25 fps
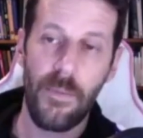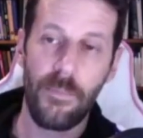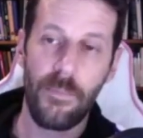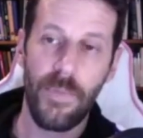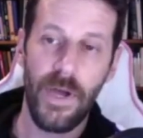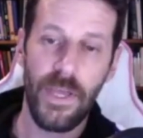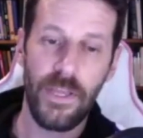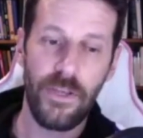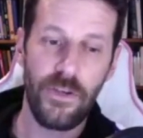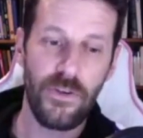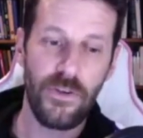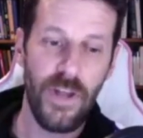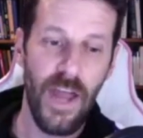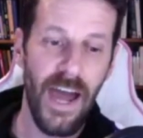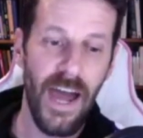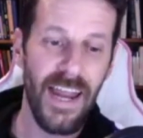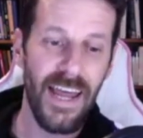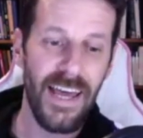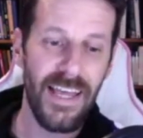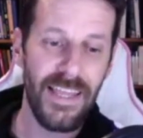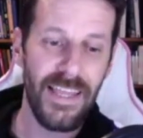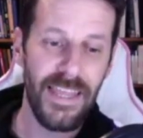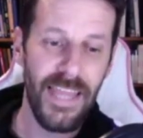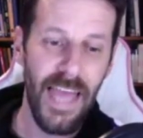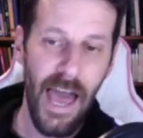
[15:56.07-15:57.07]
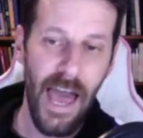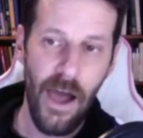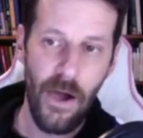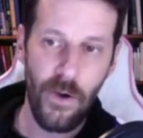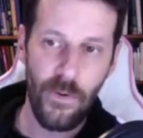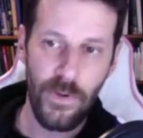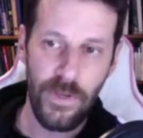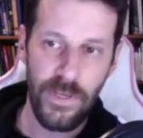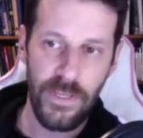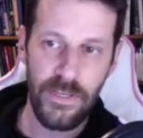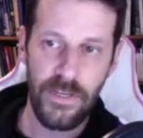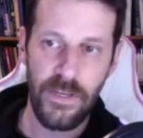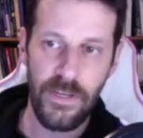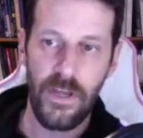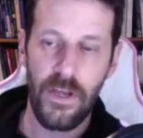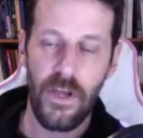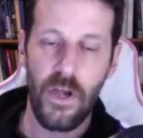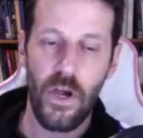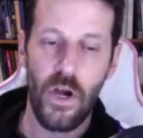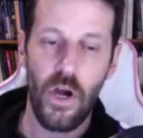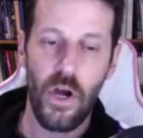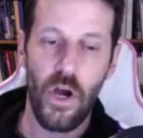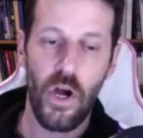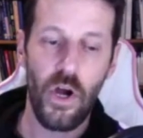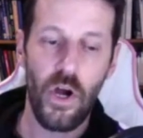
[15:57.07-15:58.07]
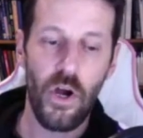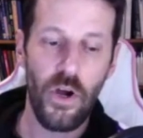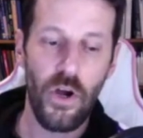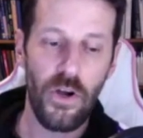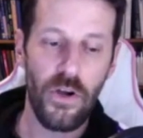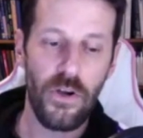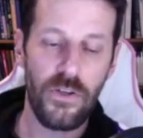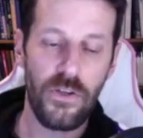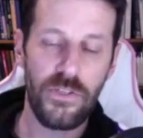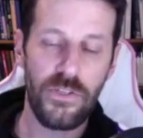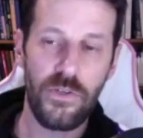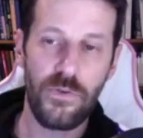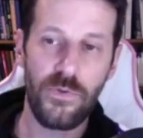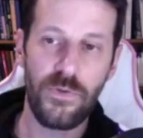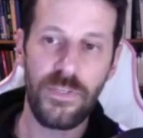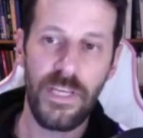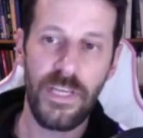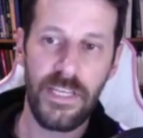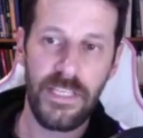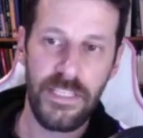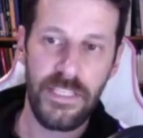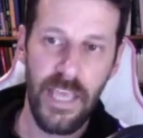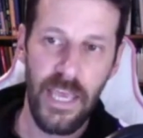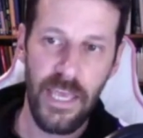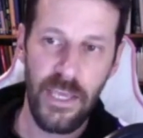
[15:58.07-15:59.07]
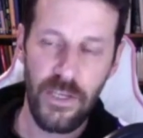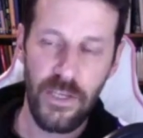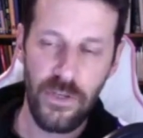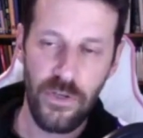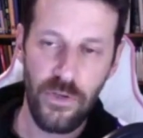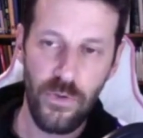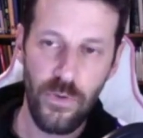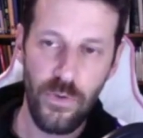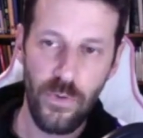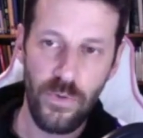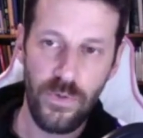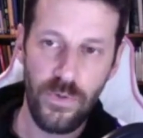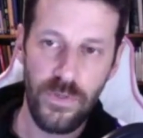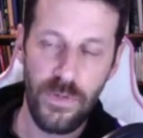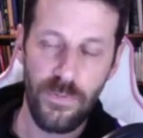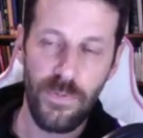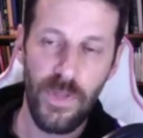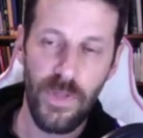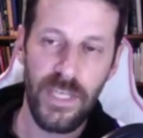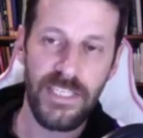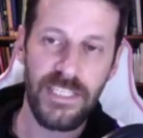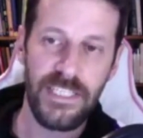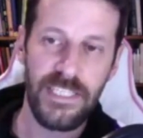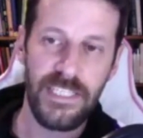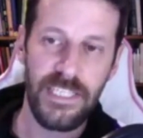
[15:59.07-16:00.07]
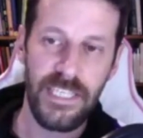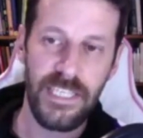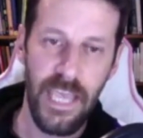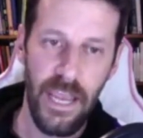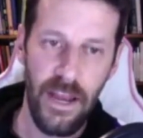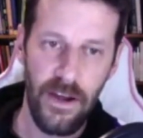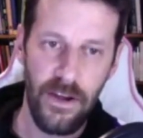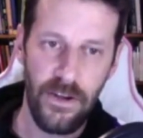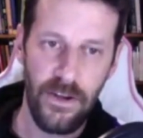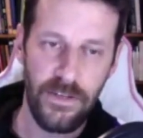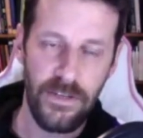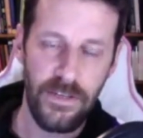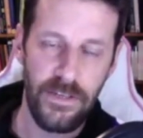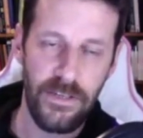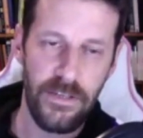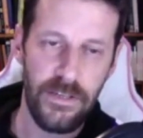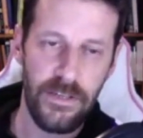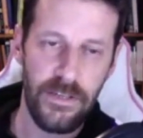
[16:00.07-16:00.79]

but you're not allowing her to dictate you to play scared.